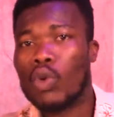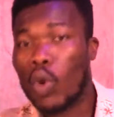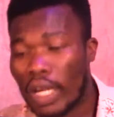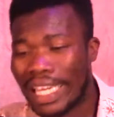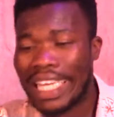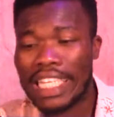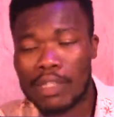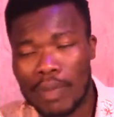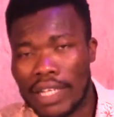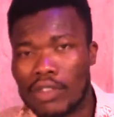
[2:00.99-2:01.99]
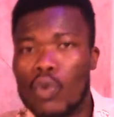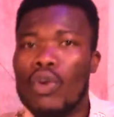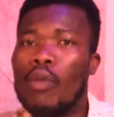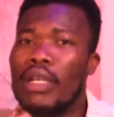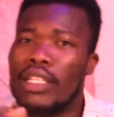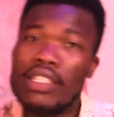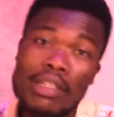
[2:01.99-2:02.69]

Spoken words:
one kind this part we on make change